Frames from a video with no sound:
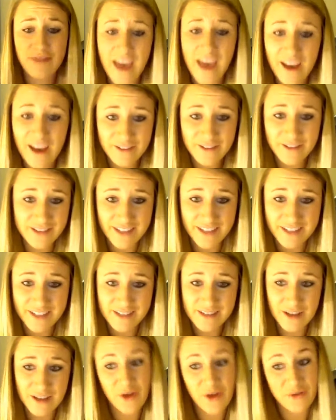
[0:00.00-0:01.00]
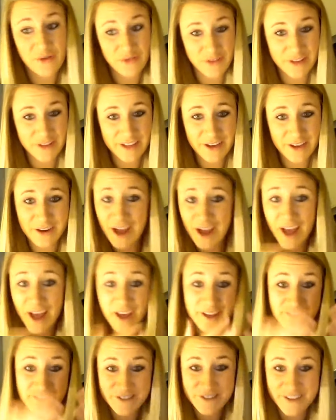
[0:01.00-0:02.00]
thousands, hopefully, or
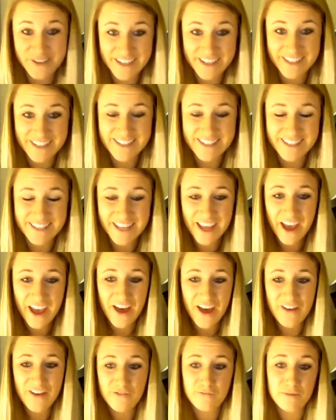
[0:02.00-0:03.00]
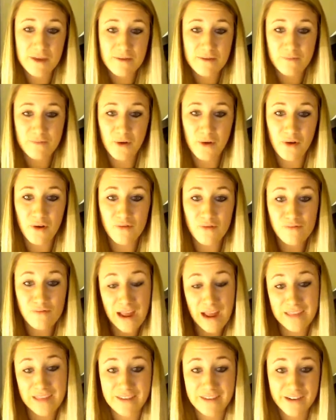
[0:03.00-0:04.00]
hundreds of people
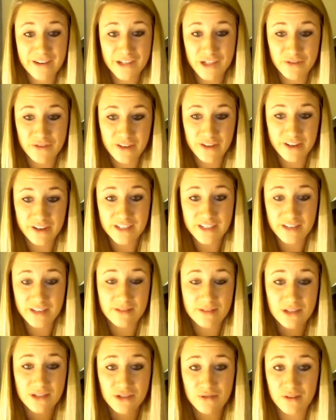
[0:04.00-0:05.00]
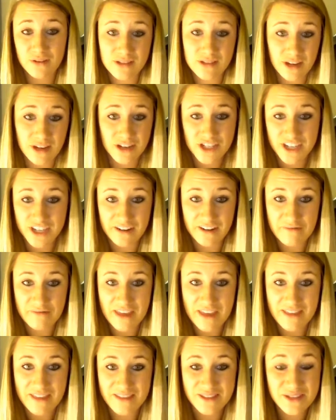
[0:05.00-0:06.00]
right there at your fingertips that you could start sharing
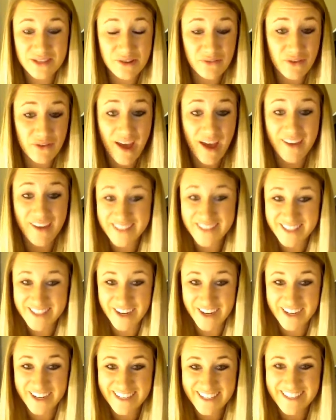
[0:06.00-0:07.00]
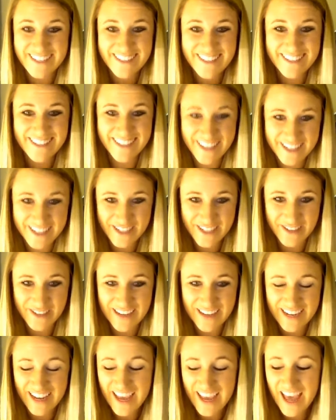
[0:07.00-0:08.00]
with. So if you haven't started, get to
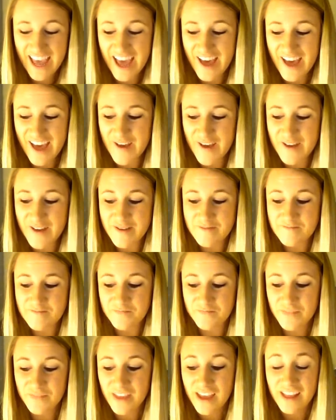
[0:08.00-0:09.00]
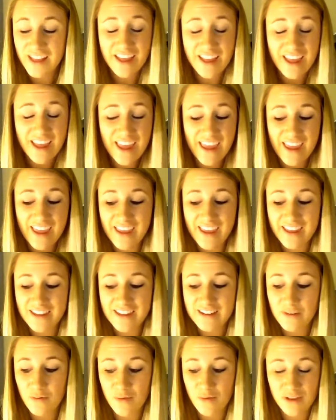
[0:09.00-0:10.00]
it.
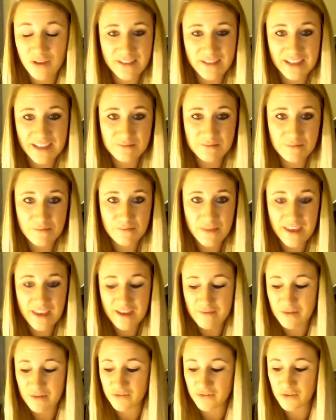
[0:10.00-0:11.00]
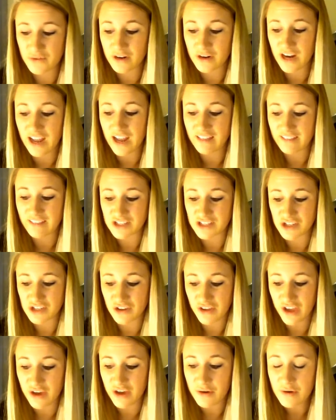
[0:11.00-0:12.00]
And one last thing before I let y'all
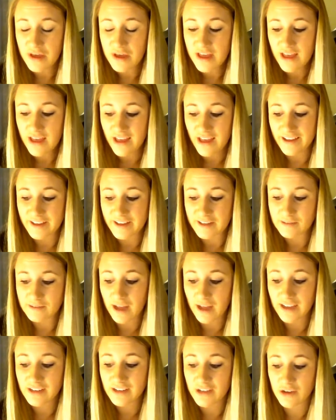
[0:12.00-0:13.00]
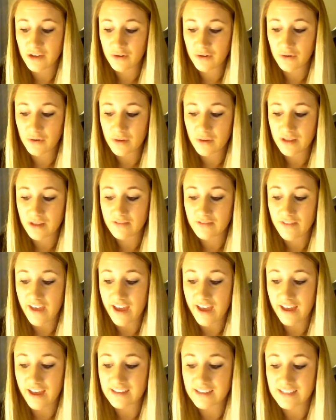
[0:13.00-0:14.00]
go. I know
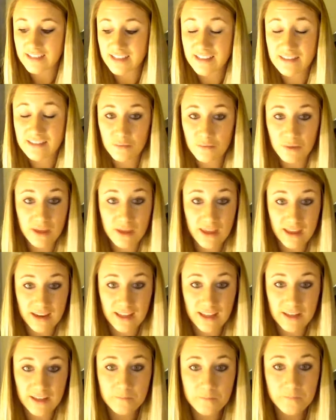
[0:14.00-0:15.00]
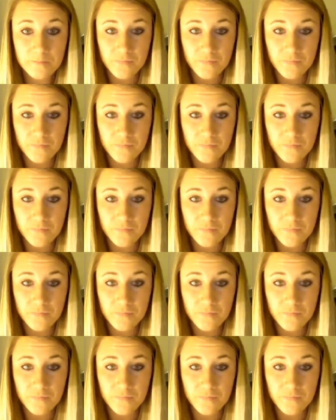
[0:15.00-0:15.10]
that in the beginning,